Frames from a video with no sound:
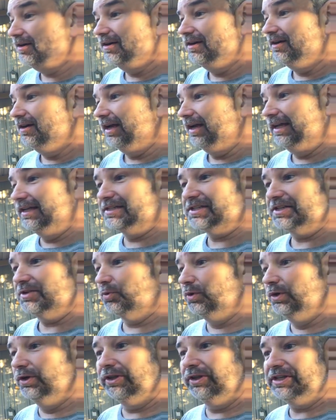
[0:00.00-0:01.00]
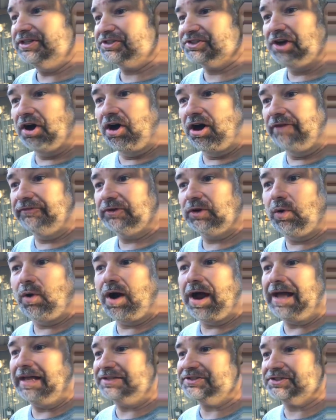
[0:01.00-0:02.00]
it's a really soft,
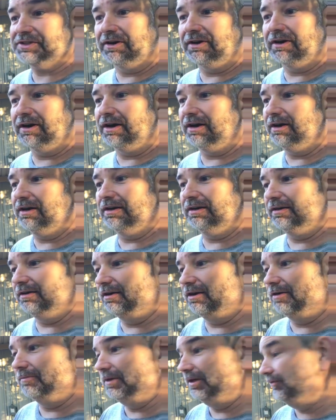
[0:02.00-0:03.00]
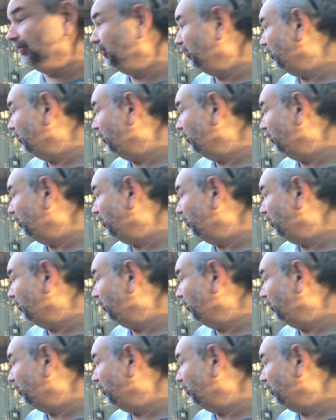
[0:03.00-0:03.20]
quiet start, even though